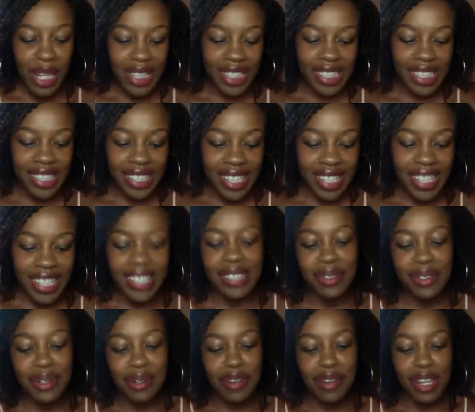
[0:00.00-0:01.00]
says,
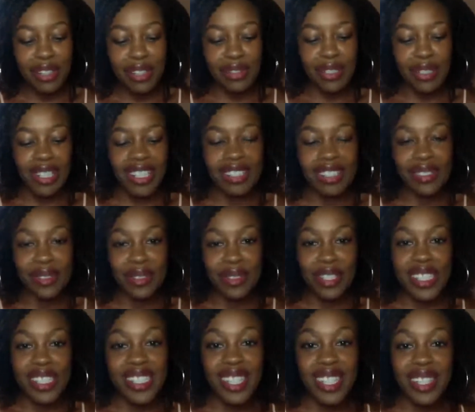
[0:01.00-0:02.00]
congratulations.
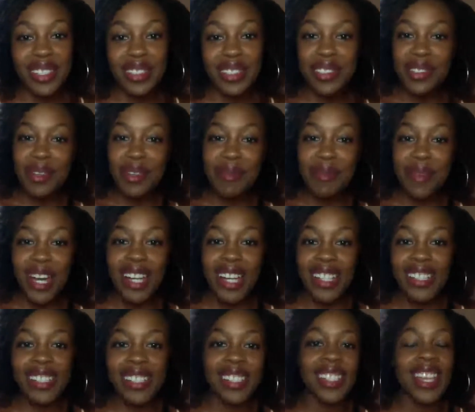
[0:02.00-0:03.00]
Thank you so much.
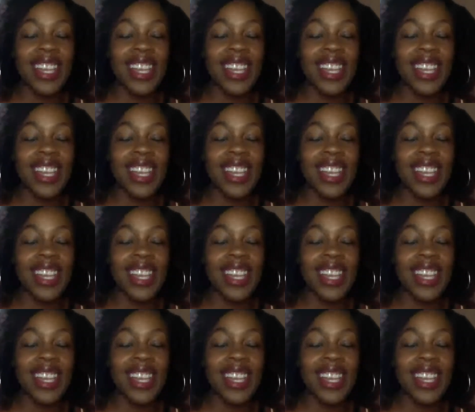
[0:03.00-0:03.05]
